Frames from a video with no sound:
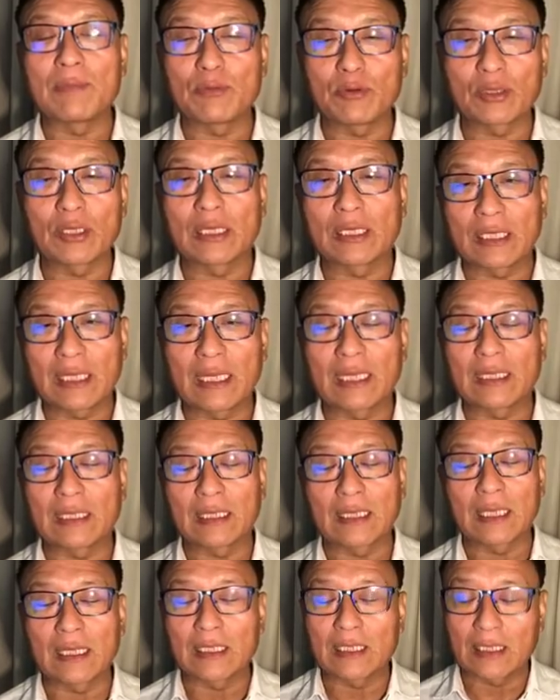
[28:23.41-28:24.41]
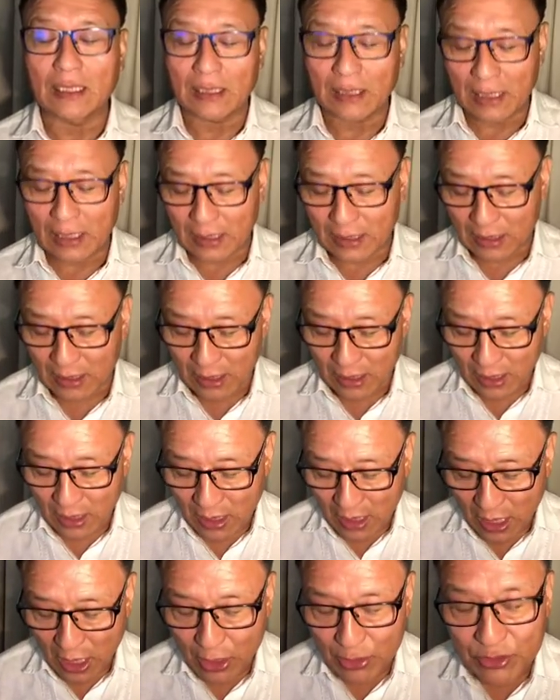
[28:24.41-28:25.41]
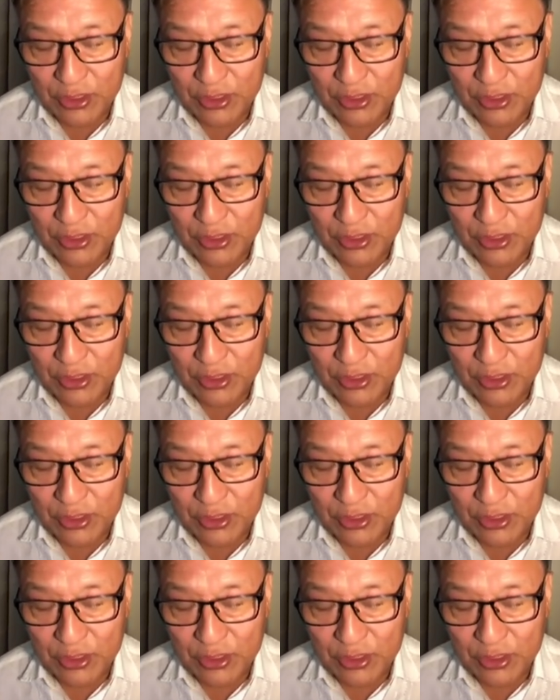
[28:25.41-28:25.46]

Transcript: You can get get get how you